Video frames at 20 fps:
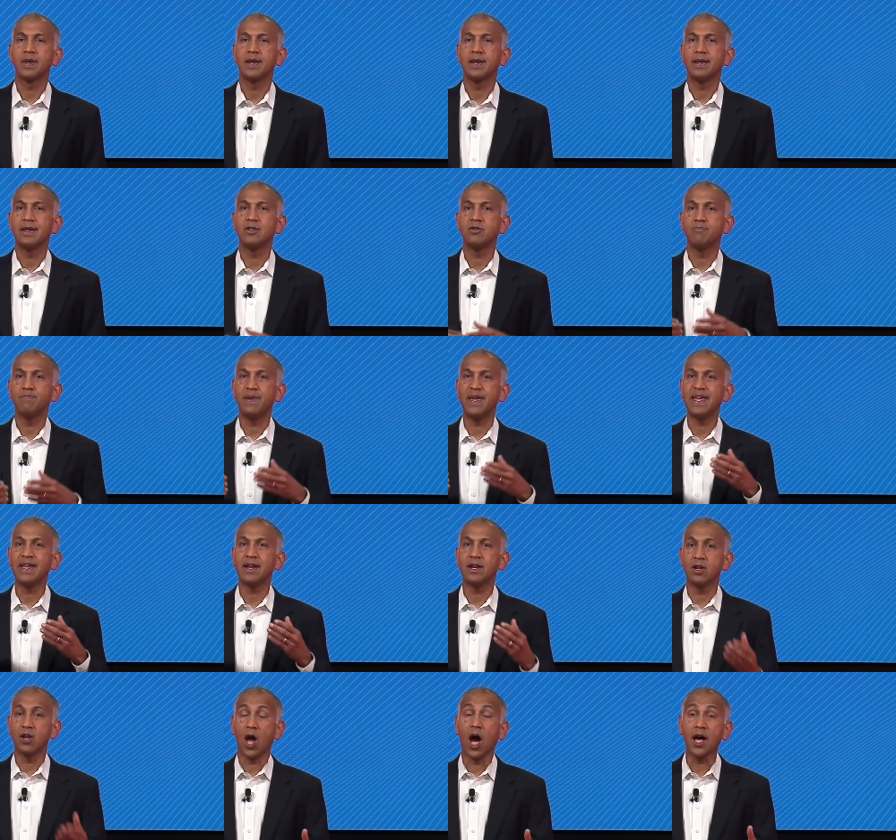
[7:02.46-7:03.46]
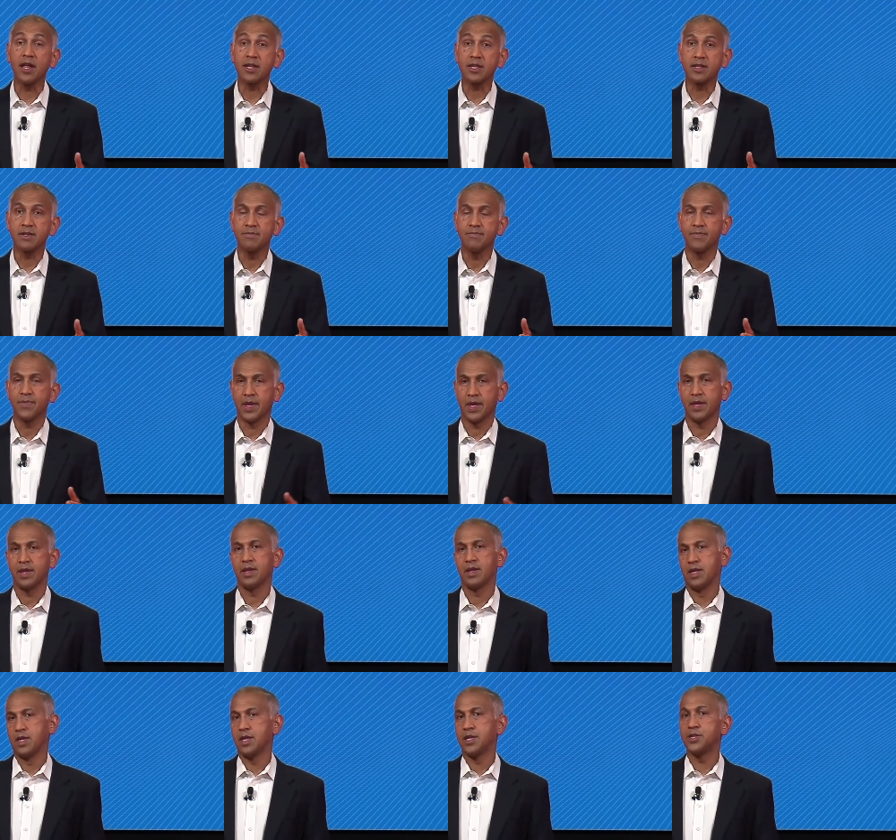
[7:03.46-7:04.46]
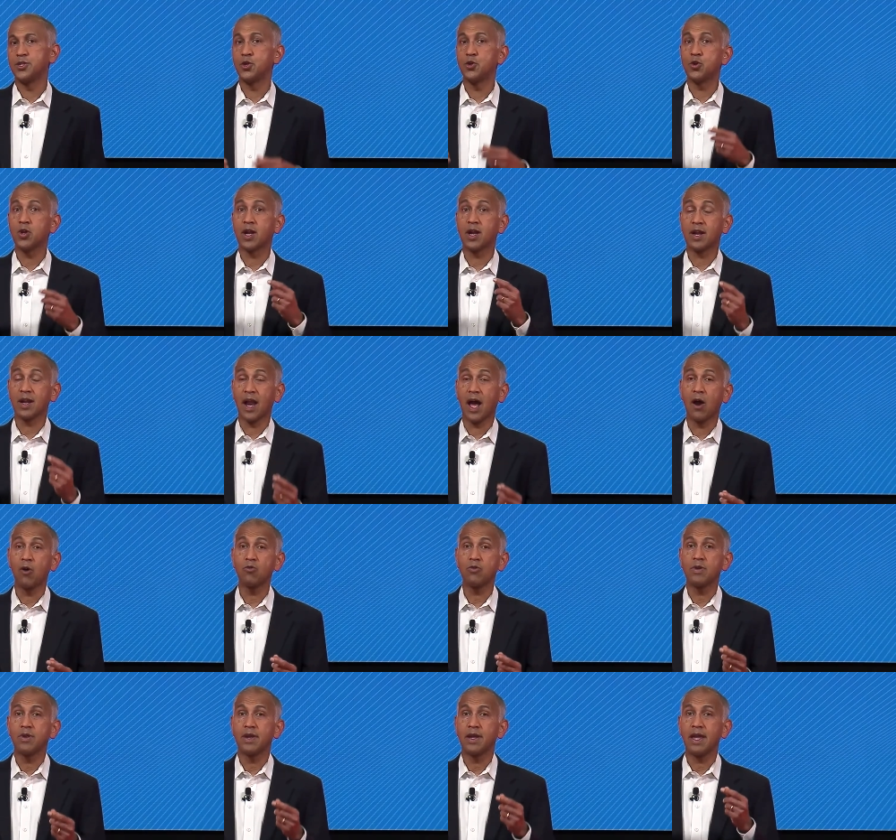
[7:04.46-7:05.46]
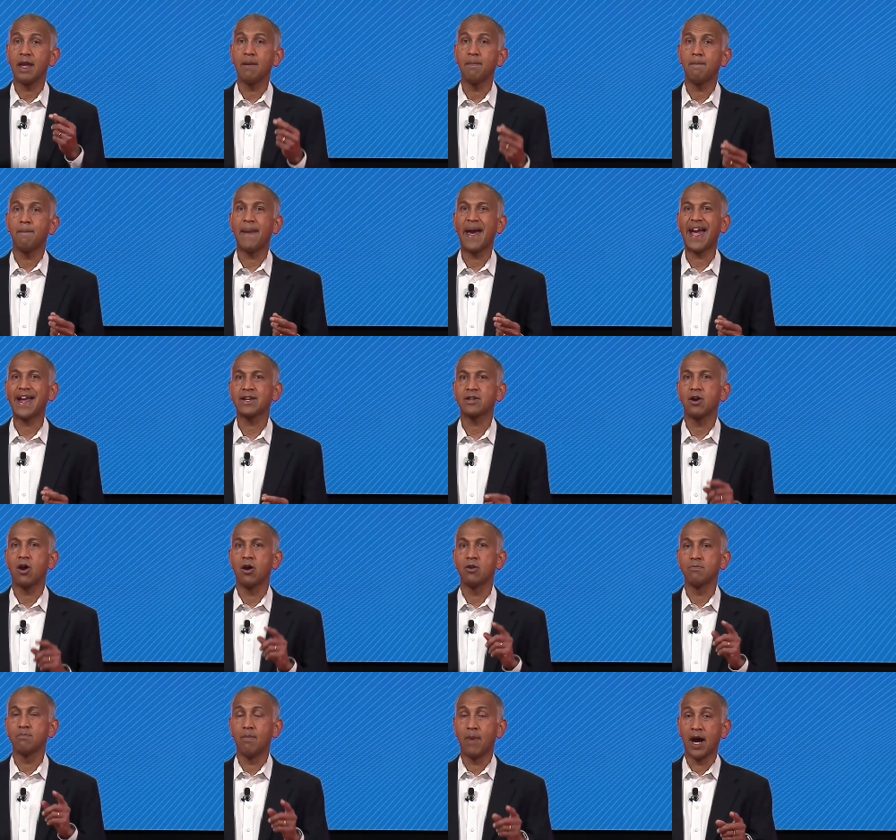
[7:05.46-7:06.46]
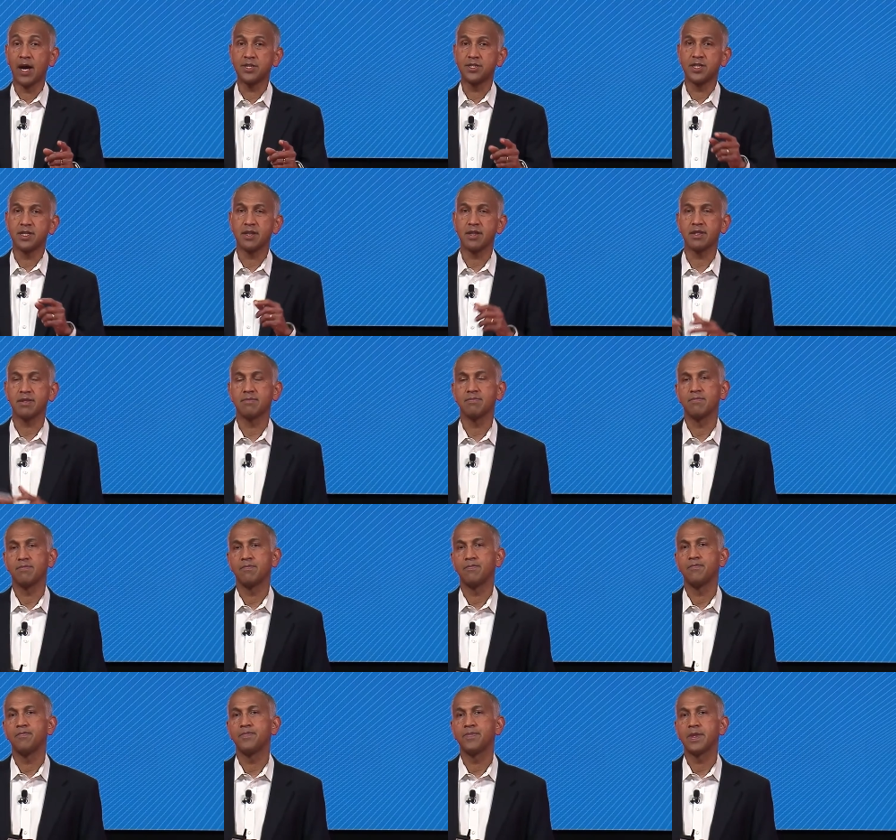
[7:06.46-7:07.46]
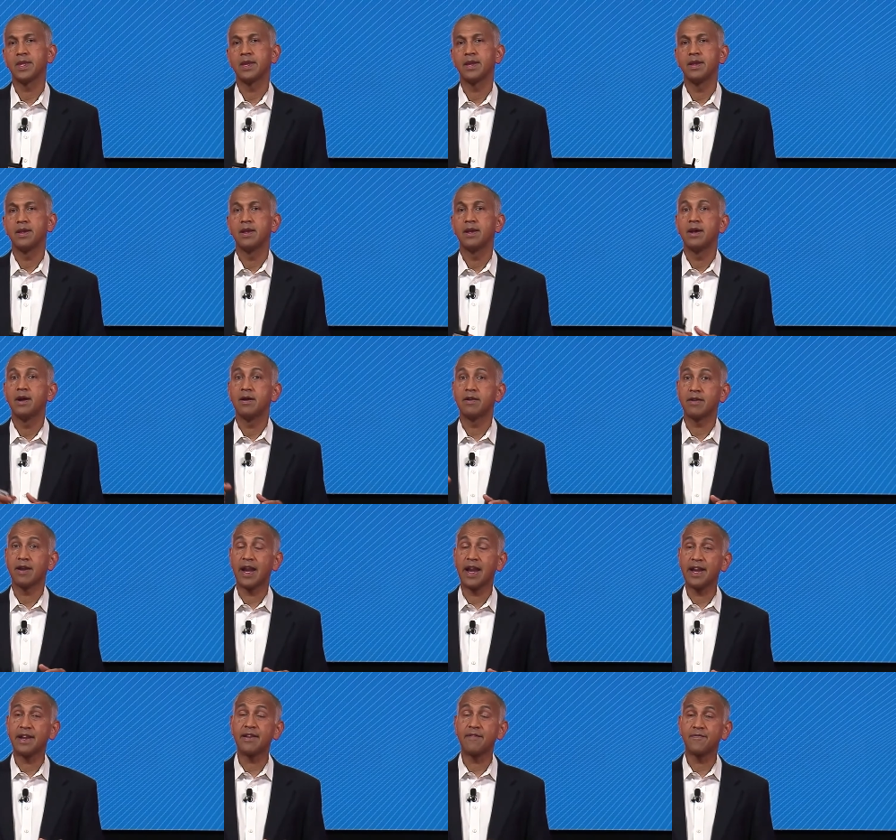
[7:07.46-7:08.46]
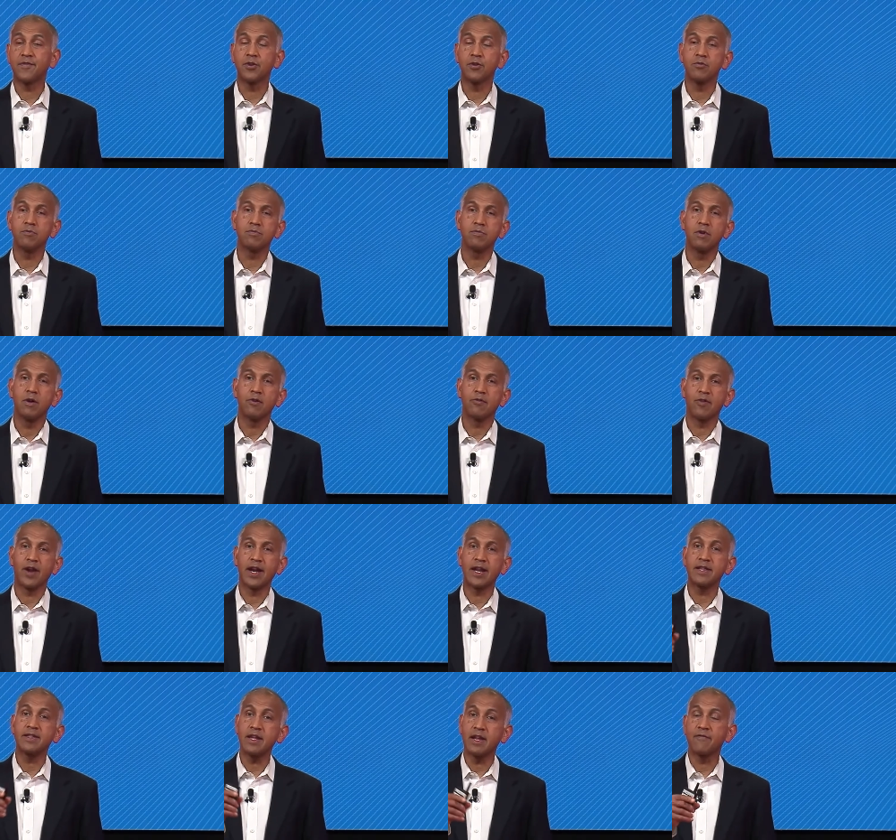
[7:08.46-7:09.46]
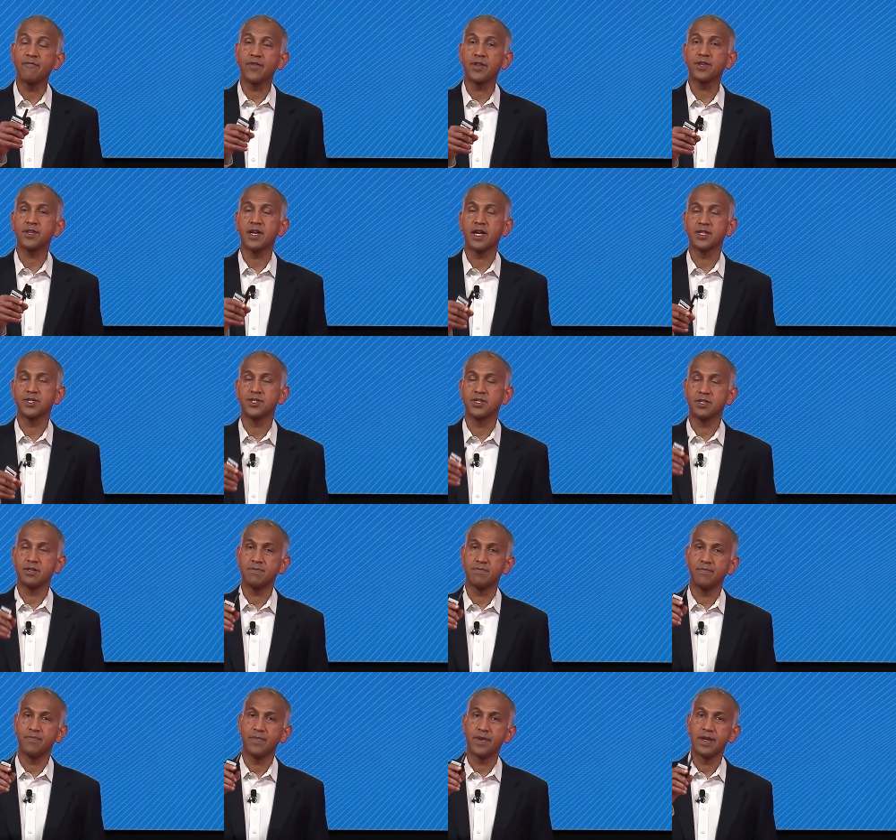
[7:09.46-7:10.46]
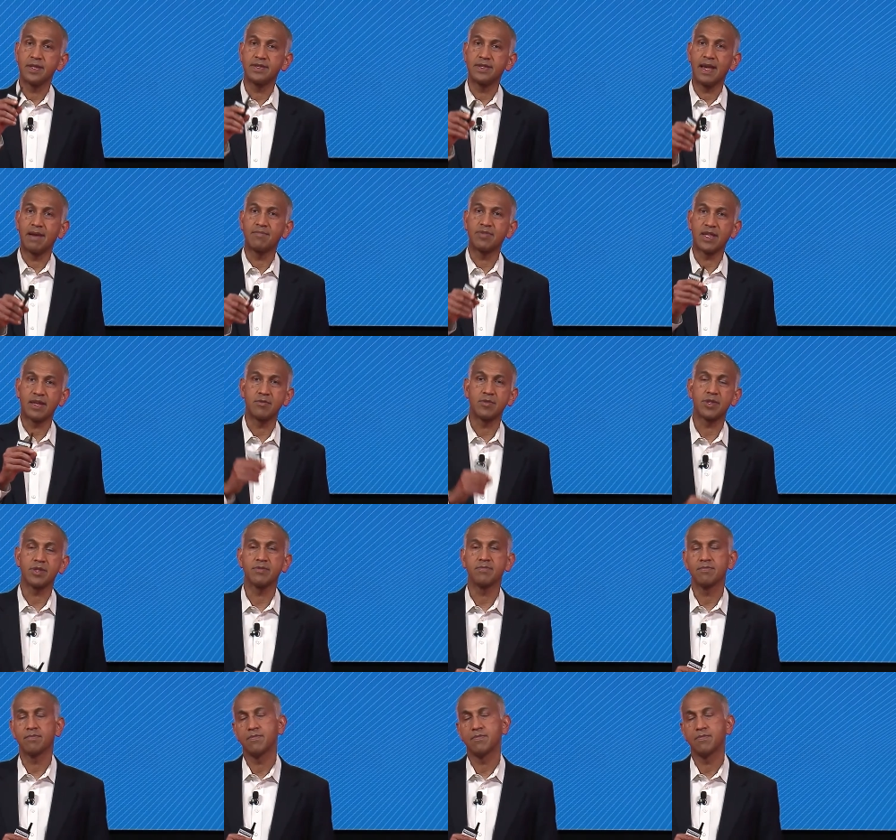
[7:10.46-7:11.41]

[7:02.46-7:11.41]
is being lost due to cloud impact on margins relative to running the infrastructure themselves.